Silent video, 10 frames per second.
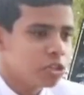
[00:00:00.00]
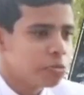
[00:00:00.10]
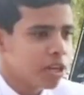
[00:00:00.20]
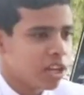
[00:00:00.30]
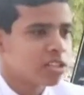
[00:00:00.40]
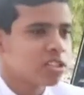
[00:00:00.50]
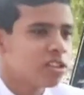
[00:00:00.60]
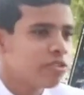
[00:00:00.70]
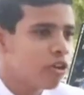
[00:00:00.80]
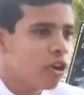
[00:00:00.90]

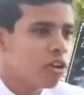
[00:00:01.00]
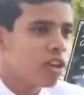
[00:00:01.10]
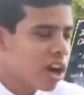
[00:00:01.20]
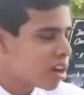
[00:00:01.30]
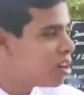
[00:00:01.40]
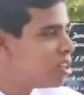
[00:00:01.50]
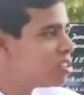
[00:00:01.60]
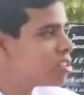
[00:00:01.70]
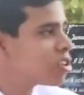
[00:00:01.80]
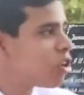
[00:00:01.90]
inspirational for the current
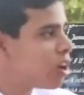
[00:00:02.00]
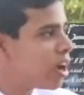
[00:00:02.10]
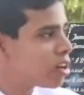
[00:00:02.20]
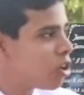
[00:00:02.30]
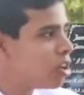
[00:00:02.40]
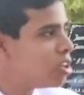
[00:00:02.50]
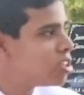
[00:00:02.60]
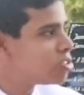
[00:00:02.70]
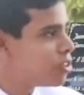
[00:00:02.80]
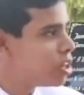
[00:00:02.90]
teachers at college
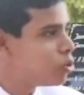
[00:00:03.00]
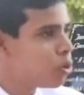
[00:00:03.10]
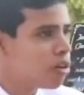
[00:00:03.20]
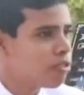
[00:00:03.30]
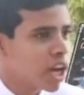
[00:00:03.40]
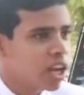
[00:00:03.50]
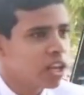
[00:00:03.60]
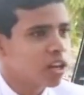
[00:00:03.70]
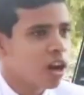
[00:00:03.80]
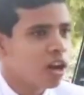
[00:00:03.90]
as well, who are finding
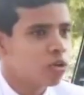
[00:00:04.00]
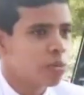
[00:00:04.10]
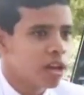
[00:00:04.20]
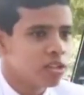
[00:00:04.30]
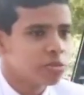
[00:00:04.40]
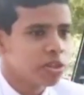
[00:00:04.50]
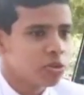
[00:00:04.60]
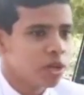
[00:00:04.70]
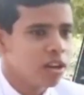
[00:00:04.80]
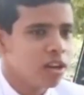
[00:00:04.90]
it hard to balance
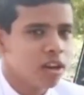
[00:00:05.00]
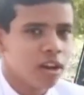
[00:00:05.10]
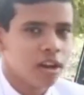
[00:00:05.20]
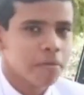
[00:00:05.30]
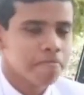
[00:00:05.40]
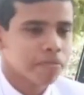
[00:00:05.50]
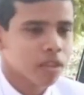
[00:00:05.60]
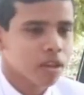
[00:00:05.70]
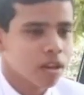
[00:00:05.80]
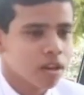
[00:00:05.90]
between
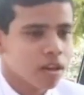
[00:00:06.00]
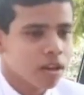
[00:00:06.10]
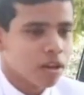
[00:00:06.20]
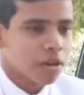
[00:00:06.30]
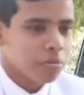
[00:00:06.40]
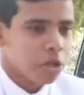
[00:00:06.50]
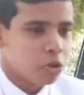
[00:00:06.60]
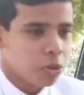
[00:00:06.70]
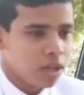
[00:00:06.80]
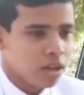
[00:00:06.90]

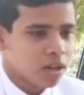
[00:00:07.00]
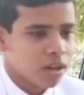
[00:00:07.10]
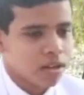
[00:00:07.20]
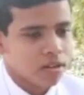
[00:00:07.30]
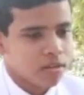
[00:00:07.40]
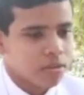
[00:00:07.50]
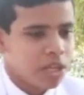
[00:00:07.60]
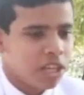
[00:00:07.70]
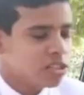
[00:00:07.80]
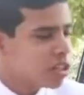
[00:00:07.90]

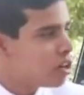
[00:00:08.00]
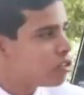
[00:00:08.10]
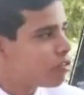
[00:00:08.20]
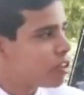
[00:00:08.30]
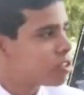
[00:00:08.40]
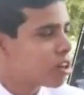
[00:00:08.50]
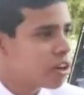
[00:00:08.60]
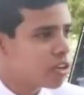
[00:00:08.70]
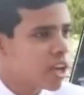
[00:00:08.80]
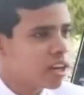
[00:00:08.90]
being in charge of
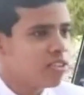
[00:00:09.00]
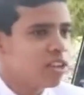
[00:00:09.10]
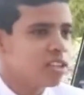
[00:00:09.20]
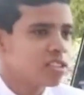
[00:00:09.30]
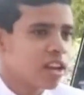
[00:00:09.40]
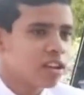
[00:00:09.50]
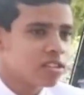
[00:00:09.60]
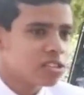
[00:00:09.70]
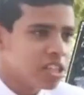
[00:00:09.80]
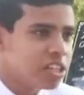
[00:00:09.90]
extracurricular activities
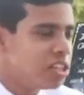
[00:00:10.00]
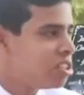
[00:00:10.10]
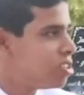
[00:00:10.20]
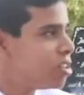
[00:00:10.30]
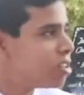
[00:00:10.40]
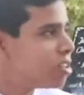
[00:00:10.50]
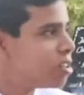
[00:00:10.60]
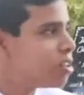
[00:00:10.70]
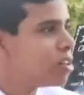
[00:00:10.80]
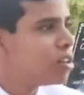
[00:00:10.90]
and still teaching.
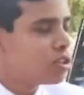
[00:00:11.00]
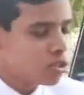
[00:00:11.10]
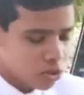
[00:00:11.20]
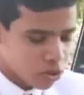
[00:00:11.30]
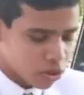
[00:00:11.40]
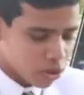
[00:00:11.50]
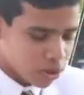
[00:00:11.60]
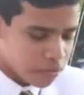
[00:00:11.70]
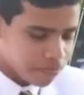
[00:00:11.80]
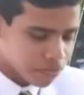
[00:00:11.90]

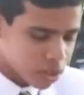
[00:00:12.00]
So